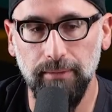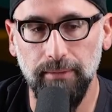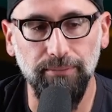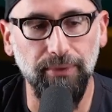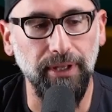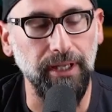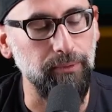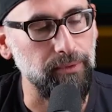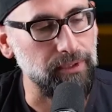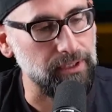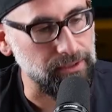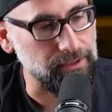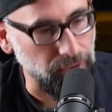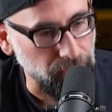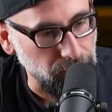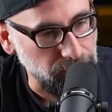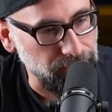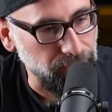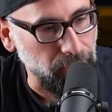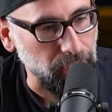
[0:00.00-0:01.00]
I'm playing with this
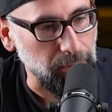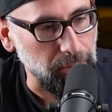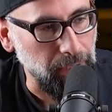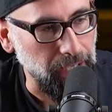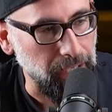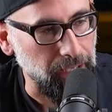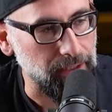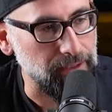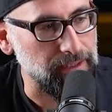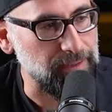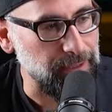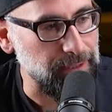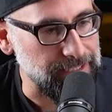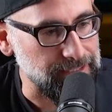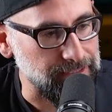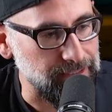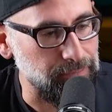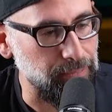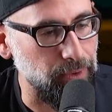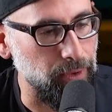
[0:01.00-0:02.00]
other funk band,
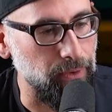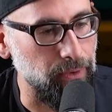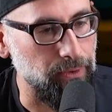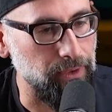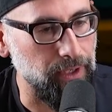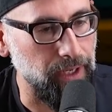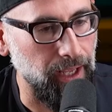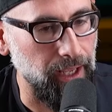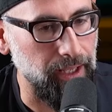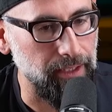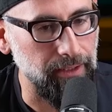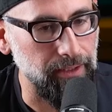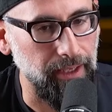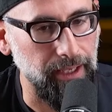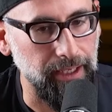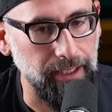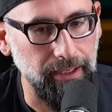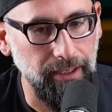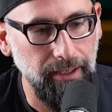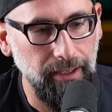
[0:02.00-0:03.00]
Space Capone. And
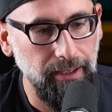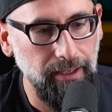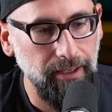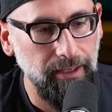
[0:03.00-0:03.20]
like,